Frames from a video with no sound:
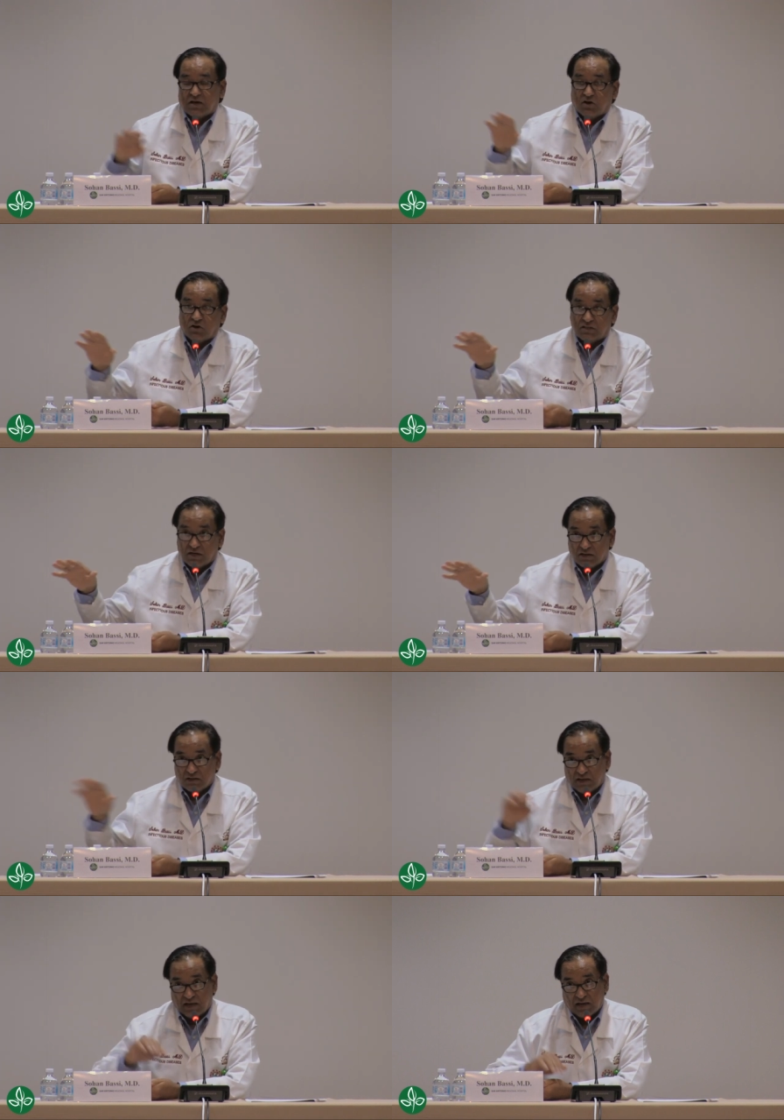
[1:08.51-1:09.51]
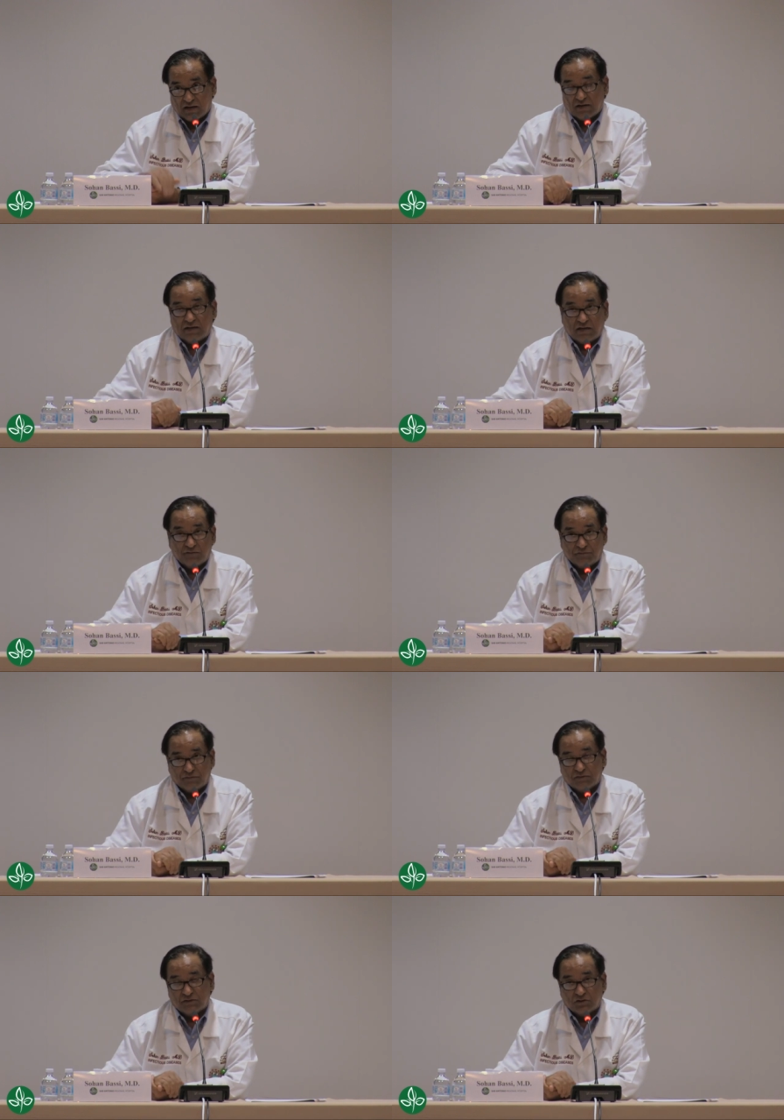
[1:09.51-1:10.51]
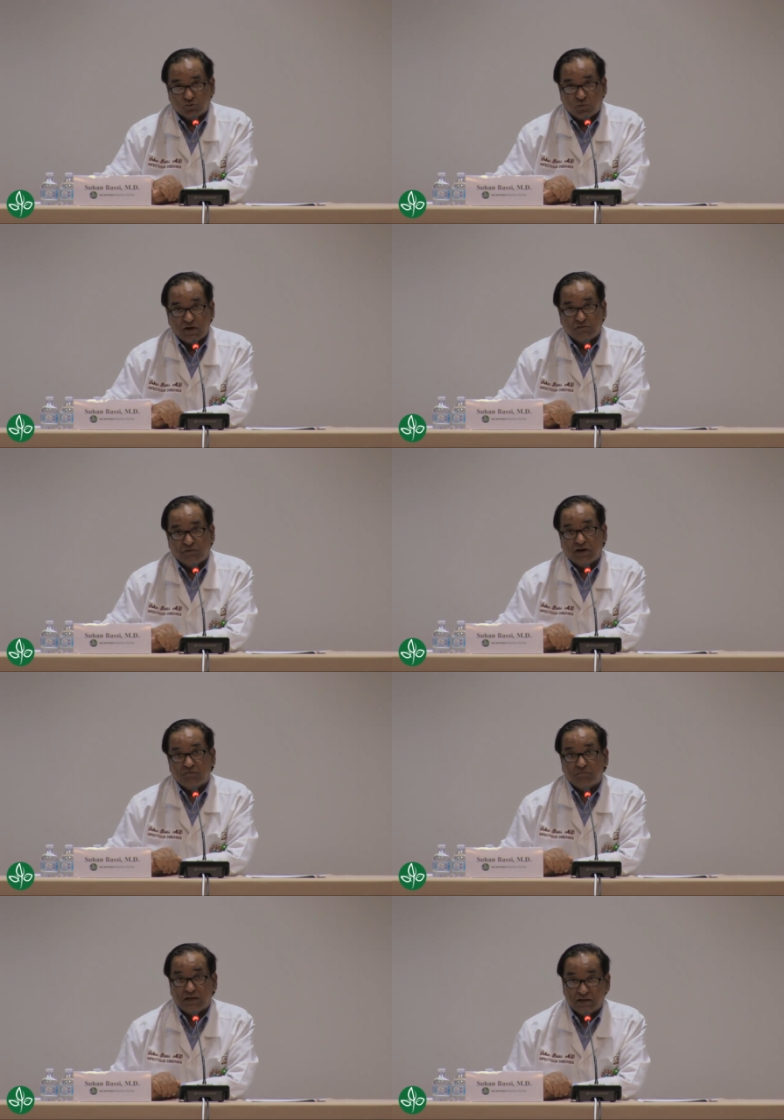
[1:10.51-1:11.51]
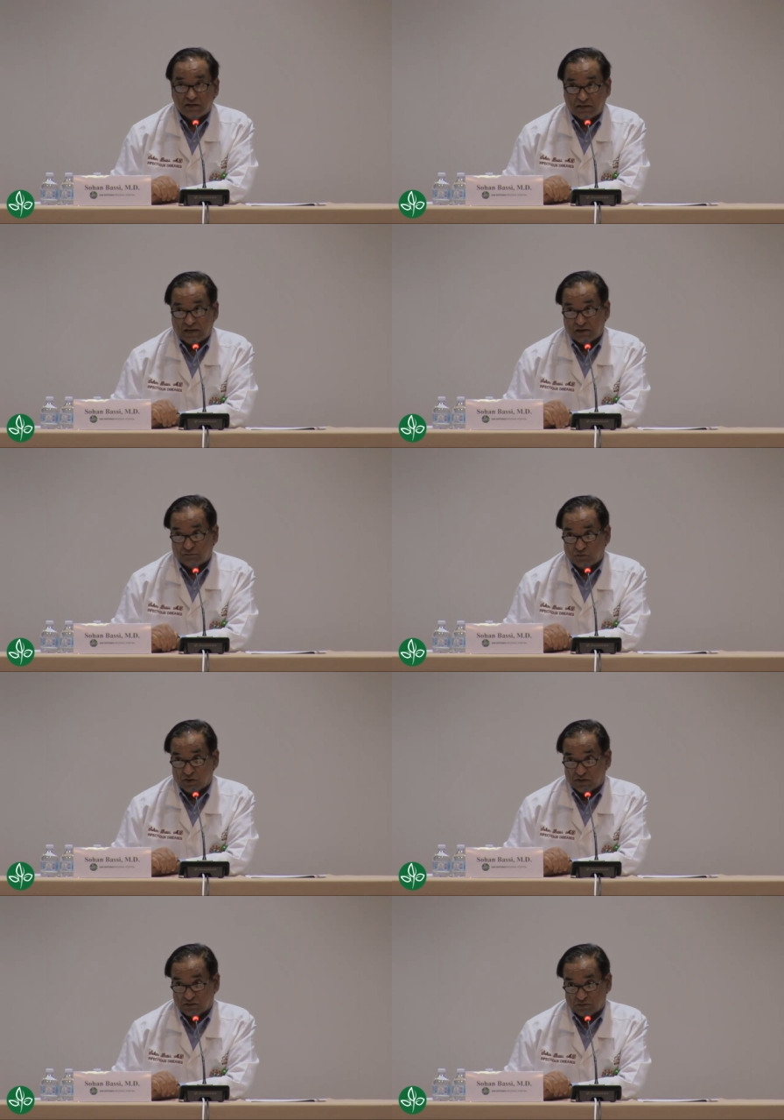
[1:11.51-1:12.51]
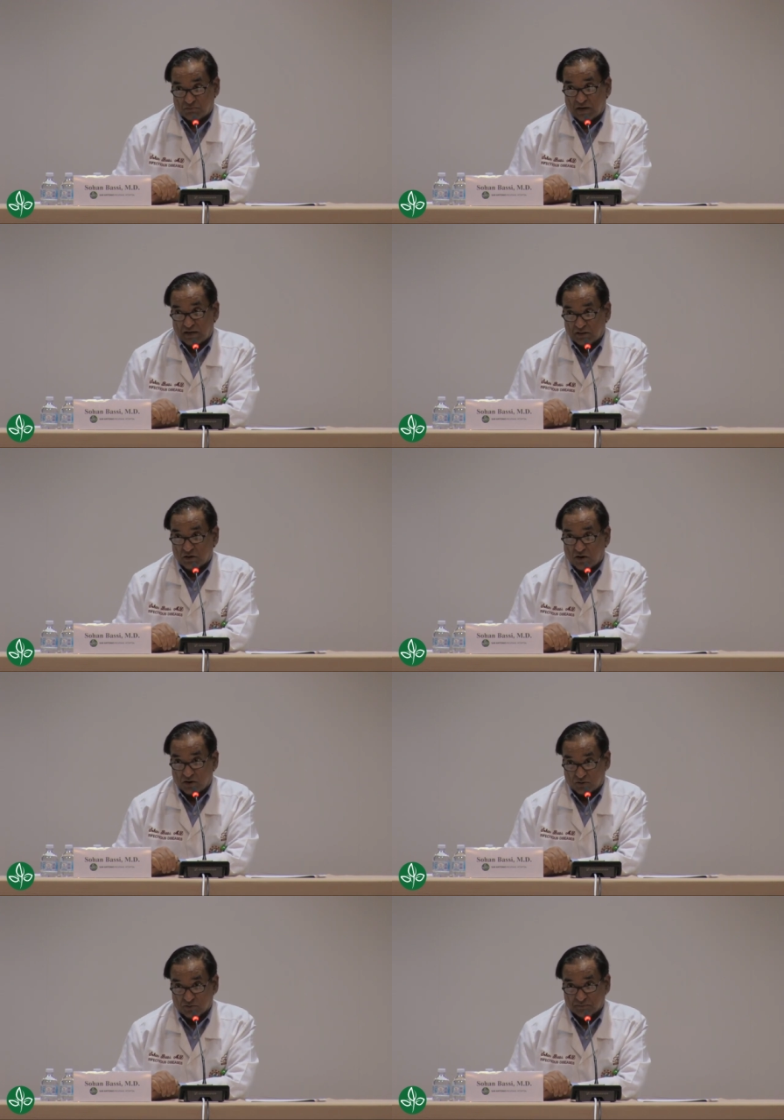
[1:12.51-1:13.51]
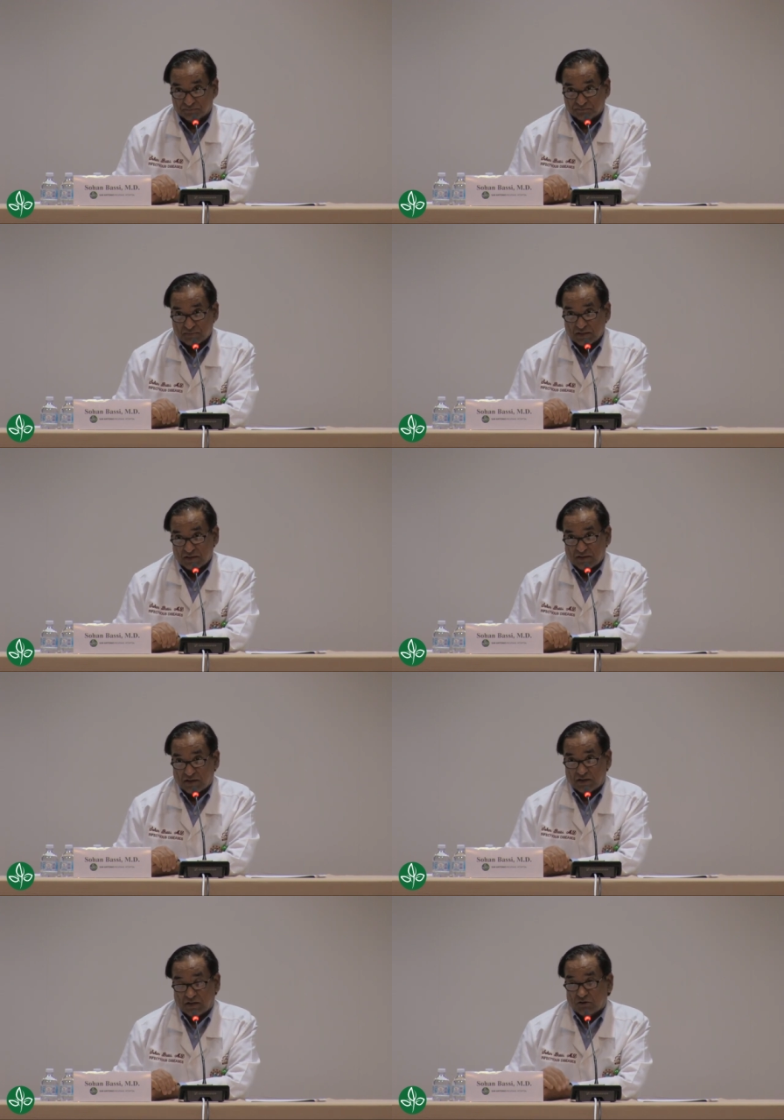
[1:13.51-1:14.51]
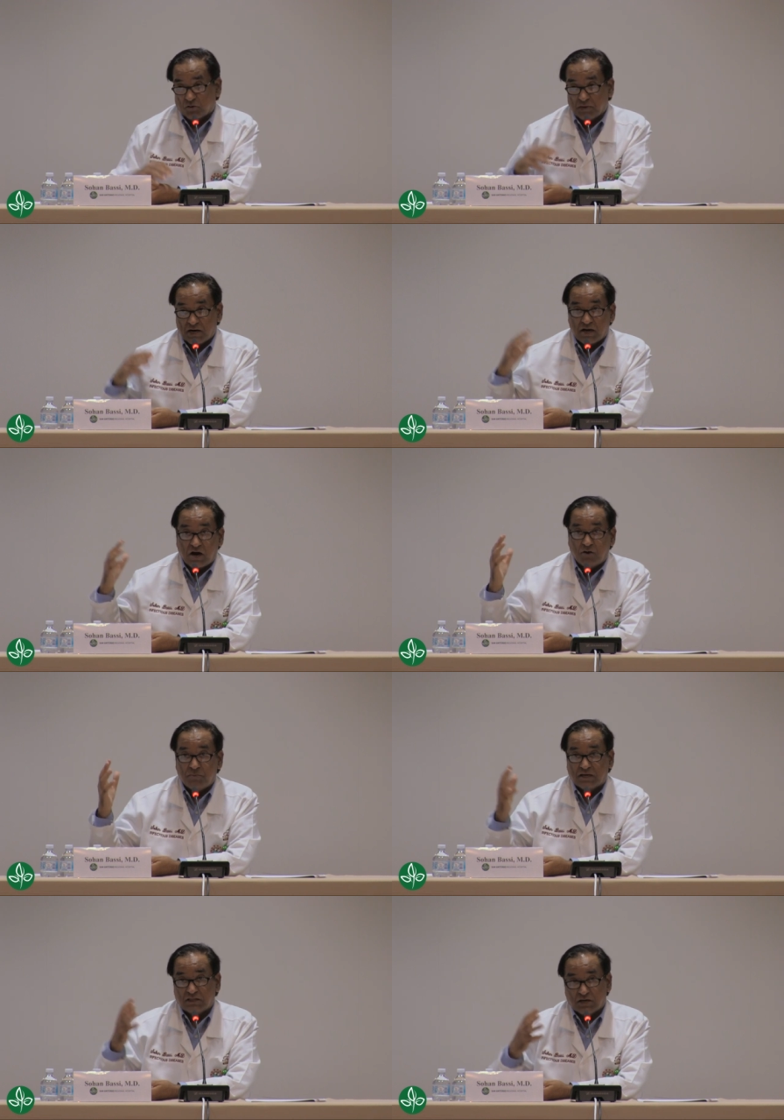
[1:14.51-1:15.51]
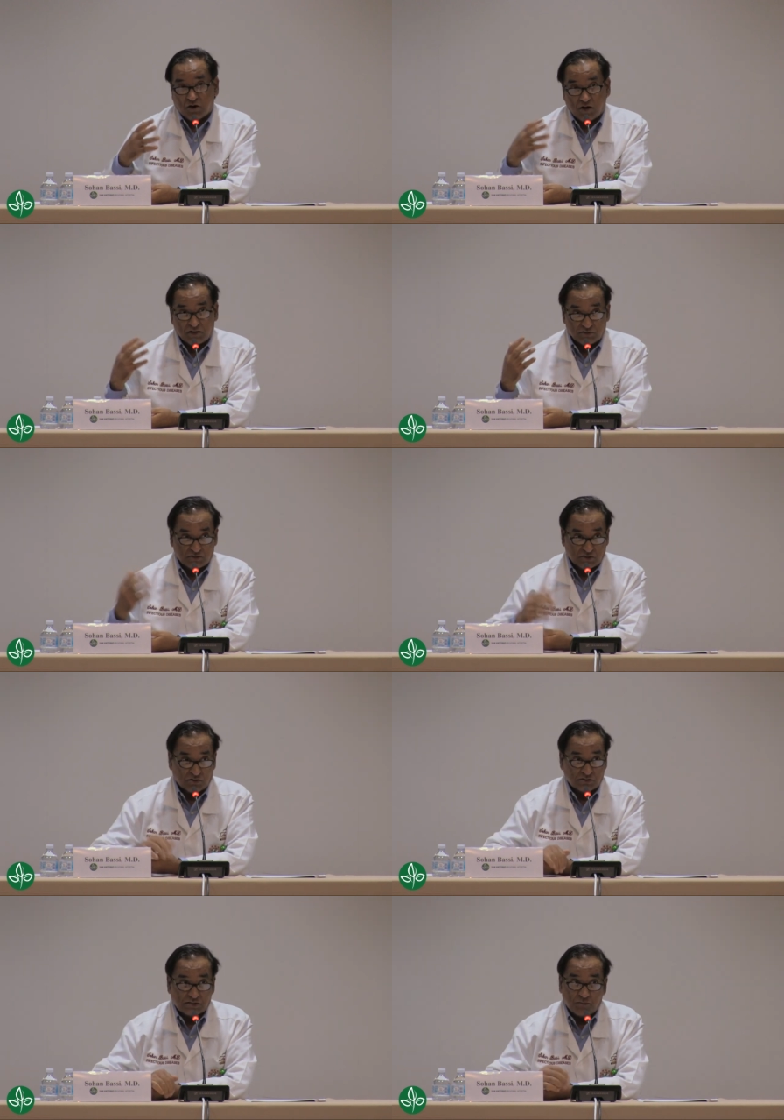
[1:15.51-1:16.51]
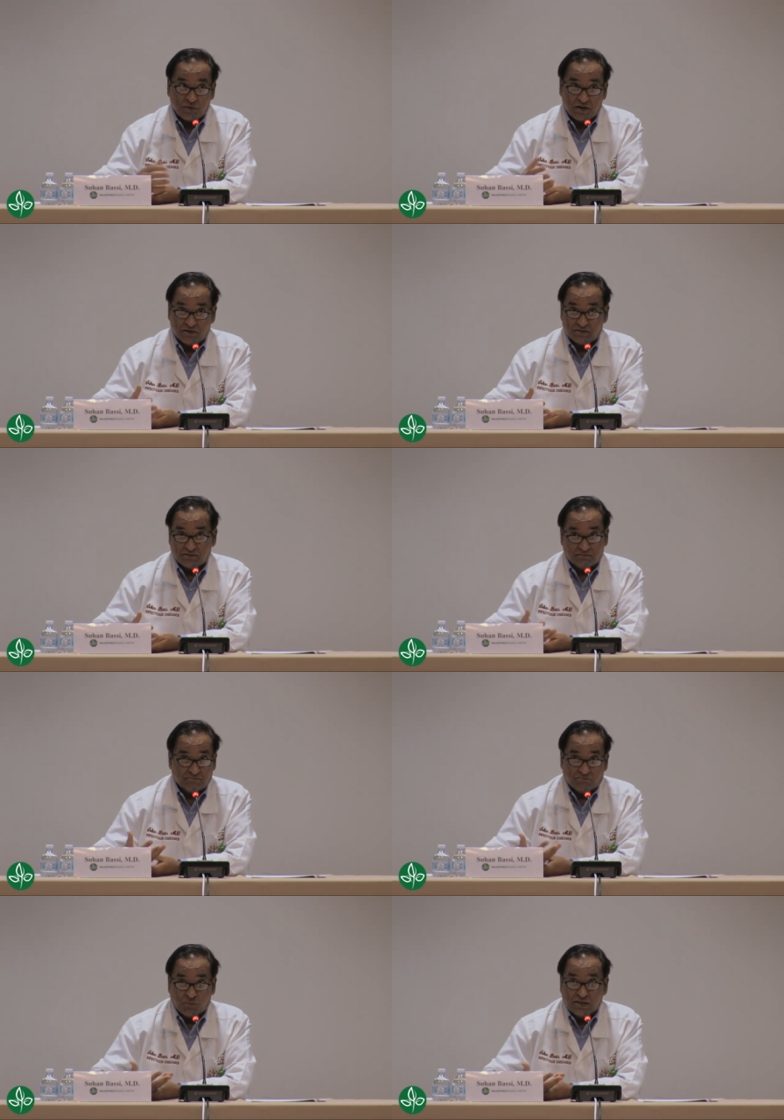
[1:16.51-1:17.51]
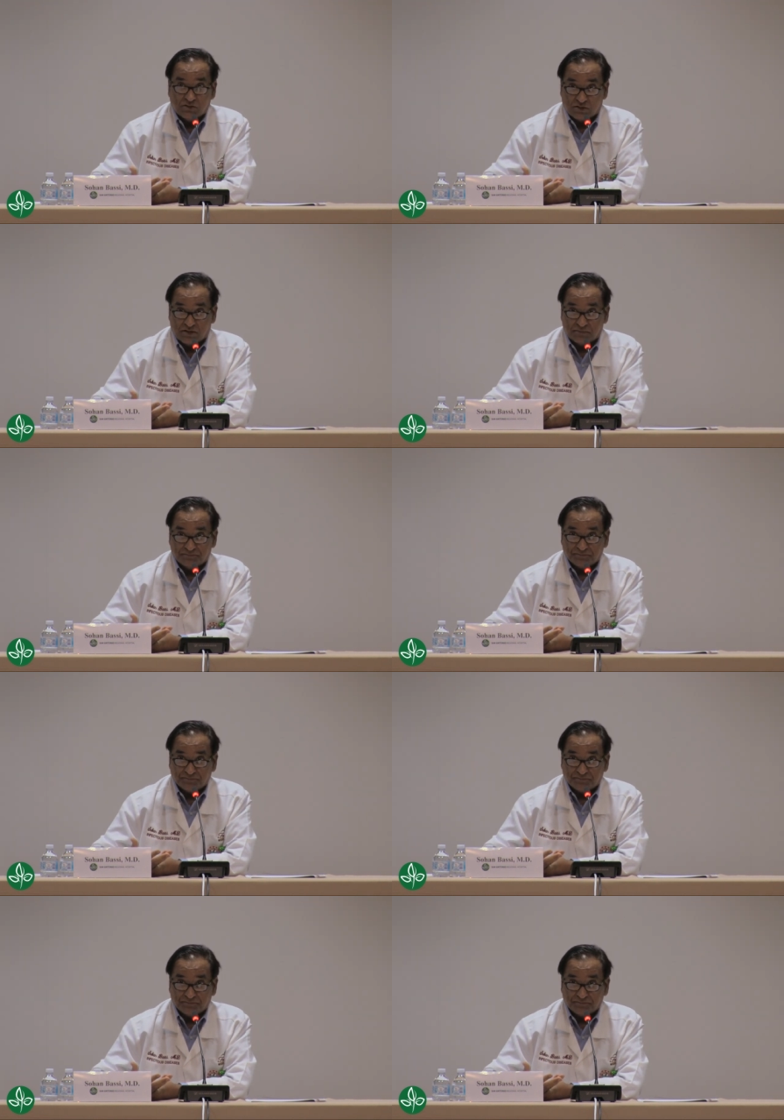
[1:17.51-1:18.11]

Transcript: On the other hand, if 25 million Californians buy the lotto, no matter how big the odds, you know, someone wins it.